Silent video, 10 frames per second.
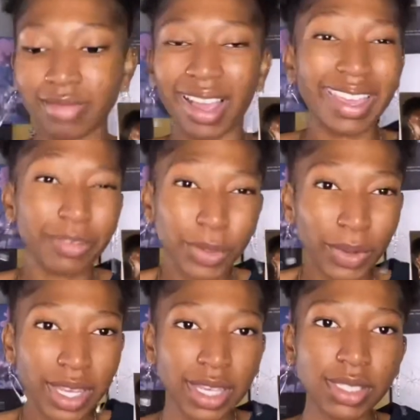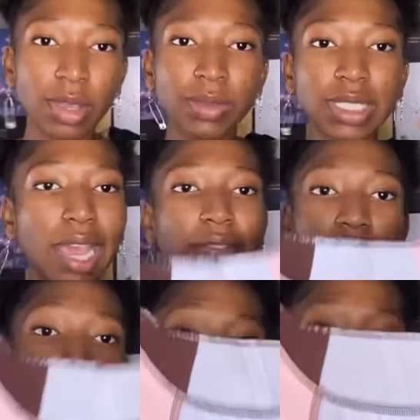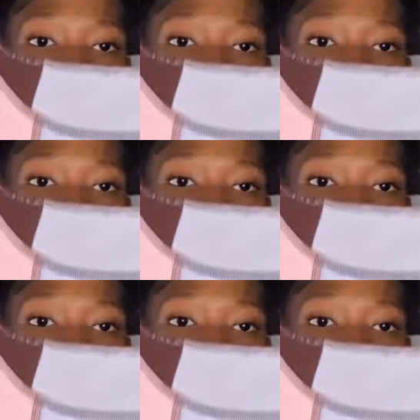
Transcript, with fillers: are everywhere. So I was like, I've never seen